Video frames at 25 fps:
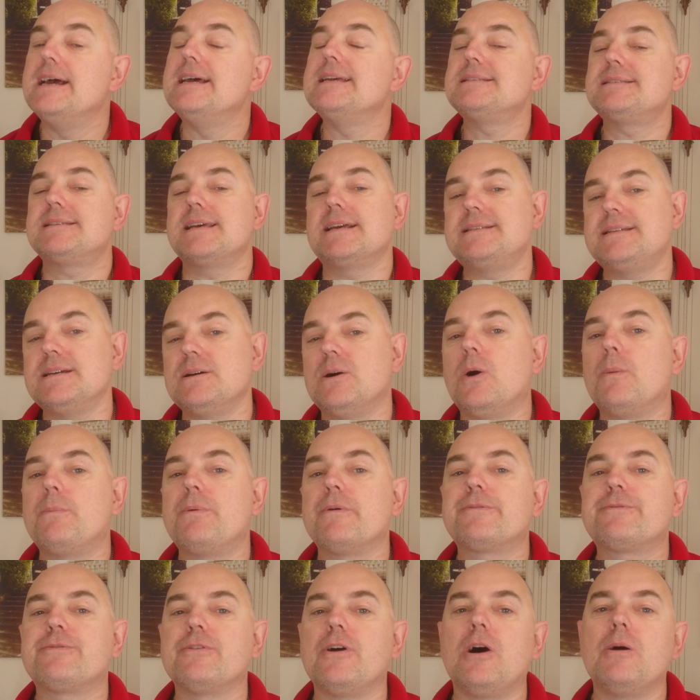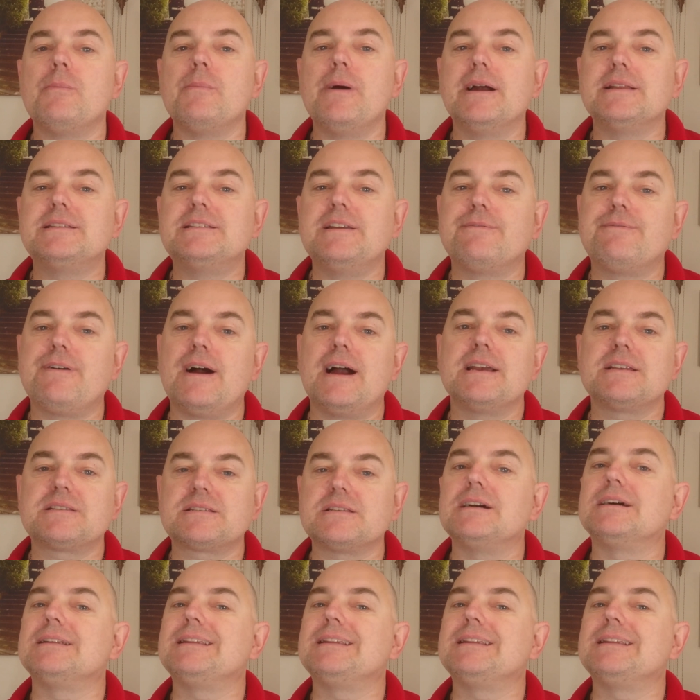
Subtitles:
set it up from a device that